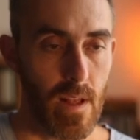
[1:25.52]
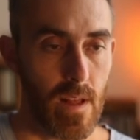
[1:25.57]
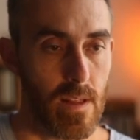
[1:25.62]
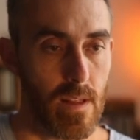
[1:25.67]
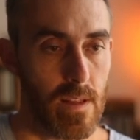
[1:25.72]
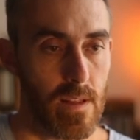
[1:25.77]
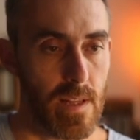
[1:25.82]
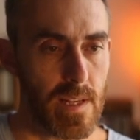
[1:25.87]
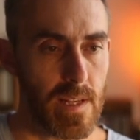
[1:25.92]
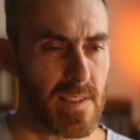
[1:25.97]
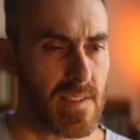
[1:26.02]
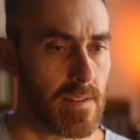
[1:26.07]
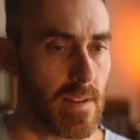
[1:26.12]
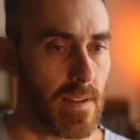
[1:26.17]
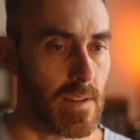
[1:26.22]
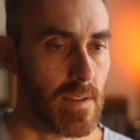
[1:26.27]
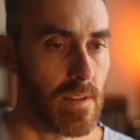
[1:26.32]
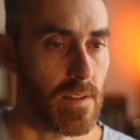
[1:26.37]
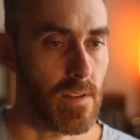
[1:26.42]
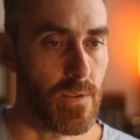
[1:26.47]
Let's
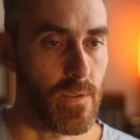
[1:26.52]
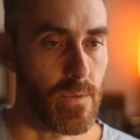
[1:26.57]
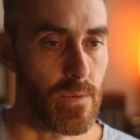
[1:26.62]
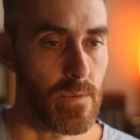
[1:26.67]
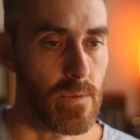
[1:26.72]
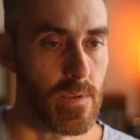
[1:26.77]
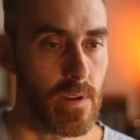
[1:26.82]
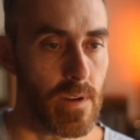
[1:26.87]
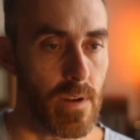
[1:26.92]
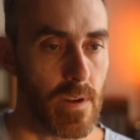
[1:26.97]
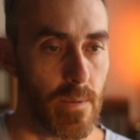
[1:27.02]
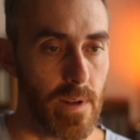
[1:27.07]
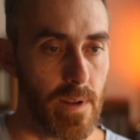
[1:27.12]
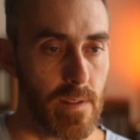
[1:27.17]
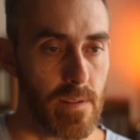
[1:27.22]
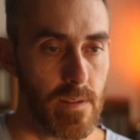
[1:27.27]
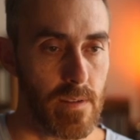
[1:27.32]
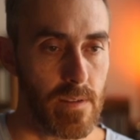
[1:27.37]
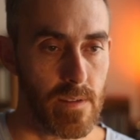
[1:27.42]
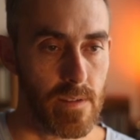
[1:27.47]
start a new
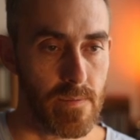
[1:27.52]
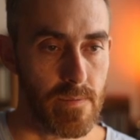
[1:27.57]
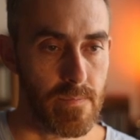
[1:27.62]
render.